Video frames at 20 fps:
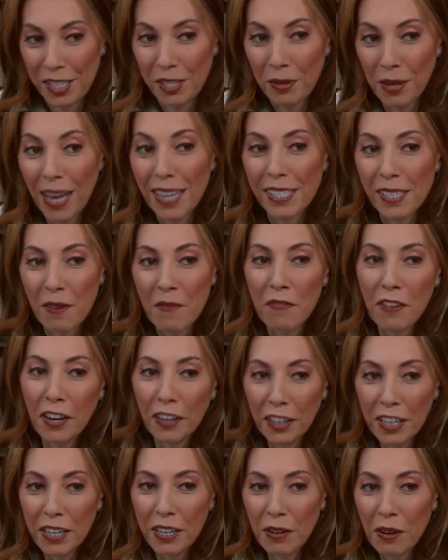So, yes, I'm
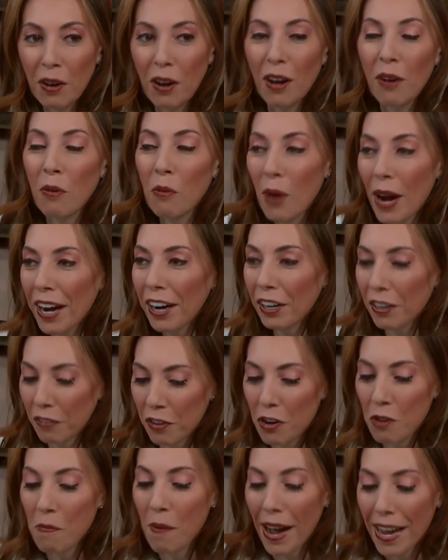very aware of
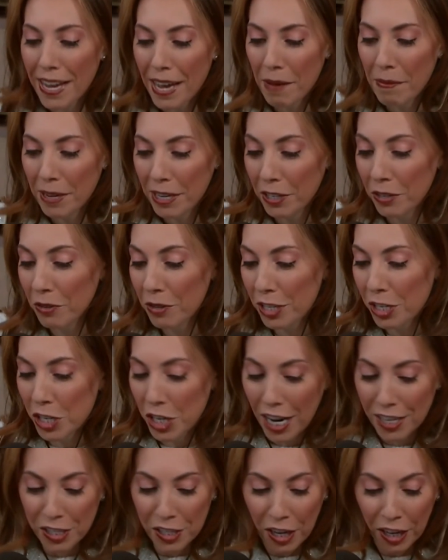who Miami and who the
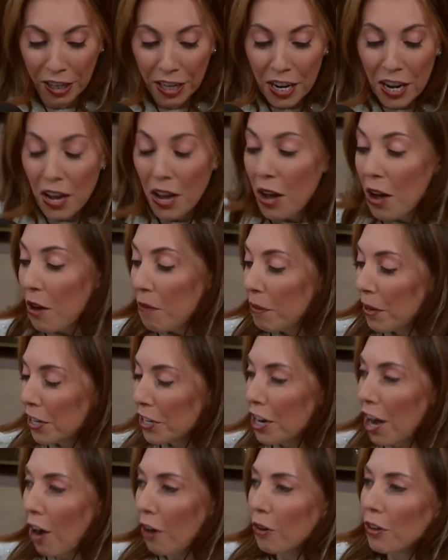Jets are. But
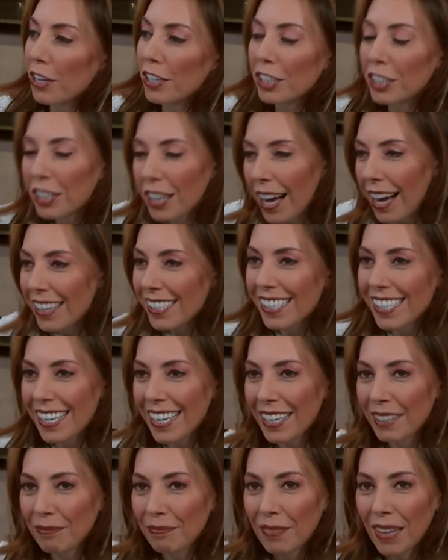no,
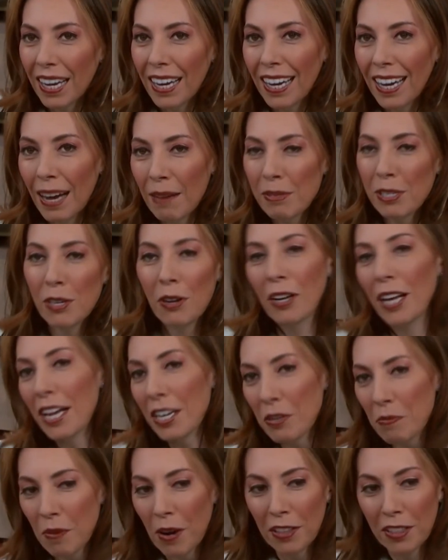see, I'm so
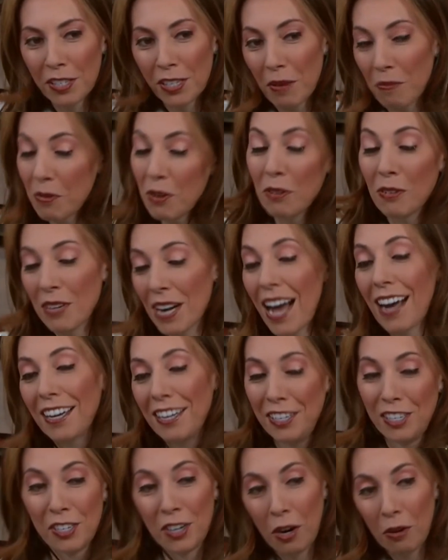glad you brought this up. We were not
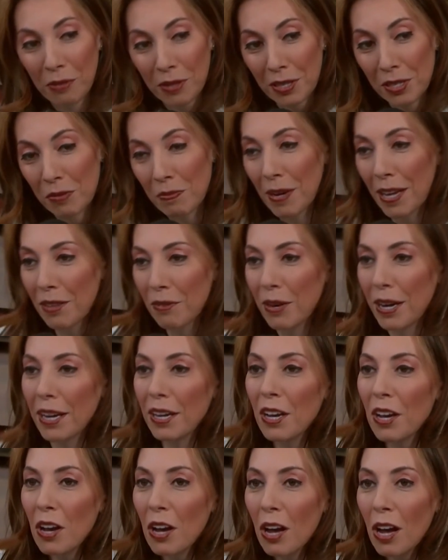going to start with this, by the way.
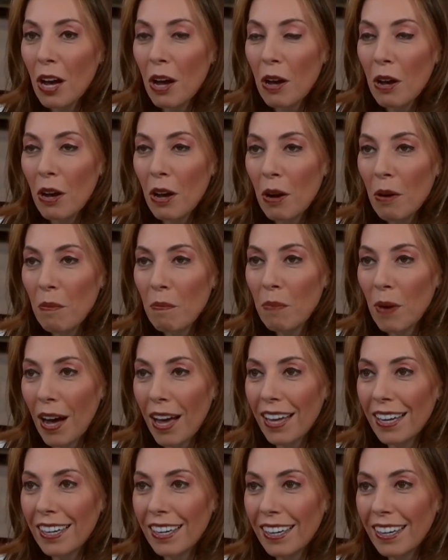
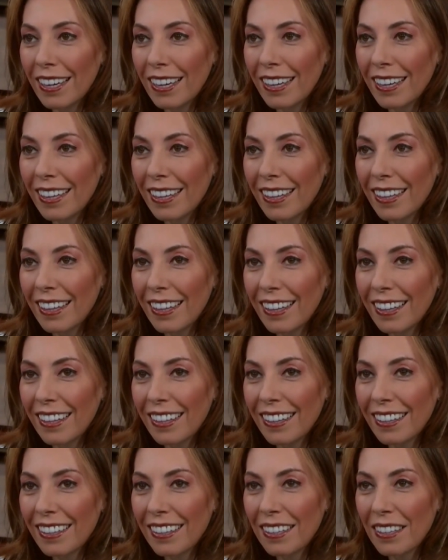But
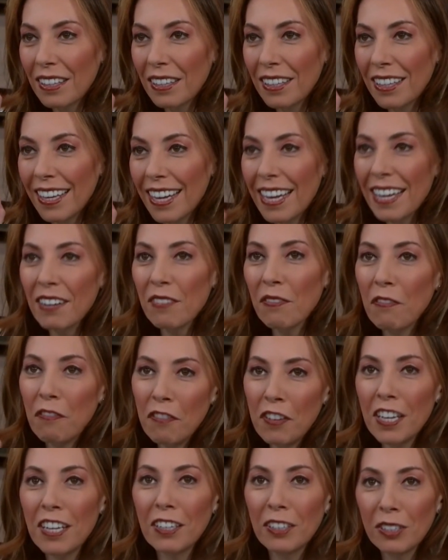it
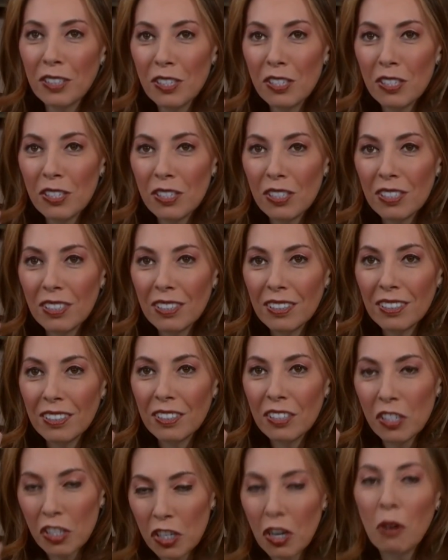feels
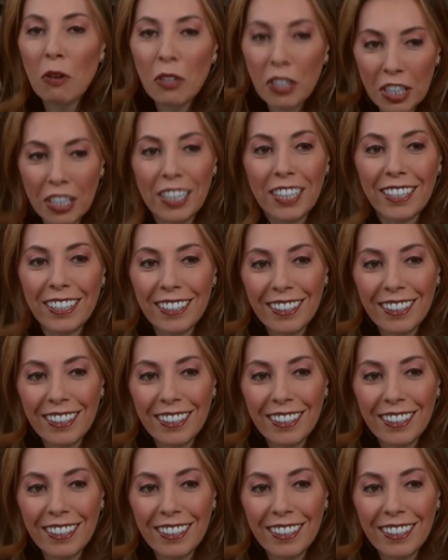so good.